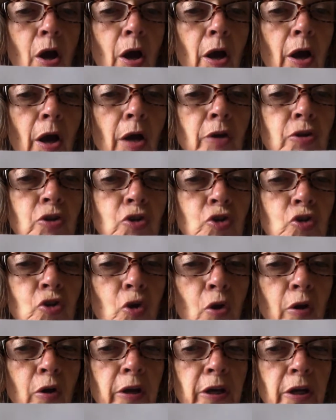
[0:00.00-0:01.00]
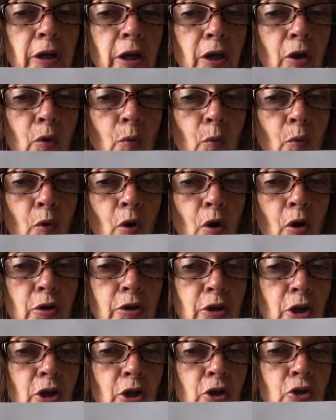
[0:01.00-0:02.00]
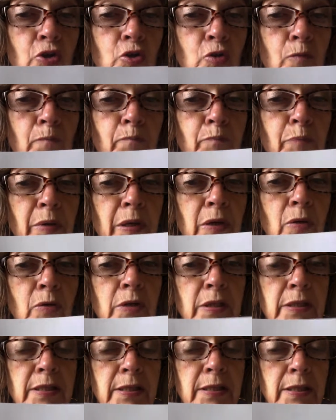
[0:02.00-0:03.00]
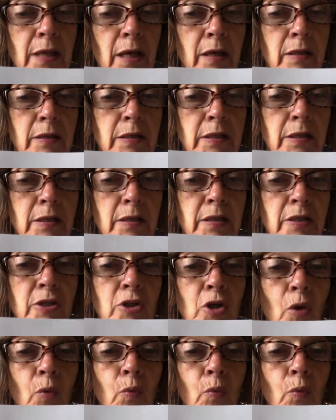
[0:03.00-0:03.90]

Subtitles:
A joining word. To build a sentence,